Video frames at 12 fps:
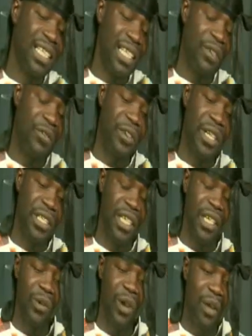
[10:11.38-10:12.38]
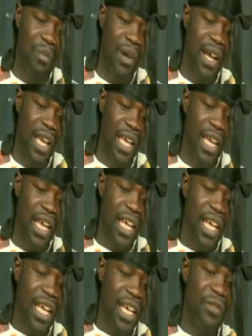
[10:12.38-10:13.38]
friction whereby
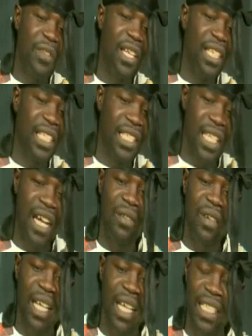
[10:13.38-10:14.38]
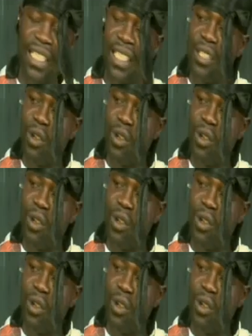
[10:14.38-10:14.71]
if they discover that you are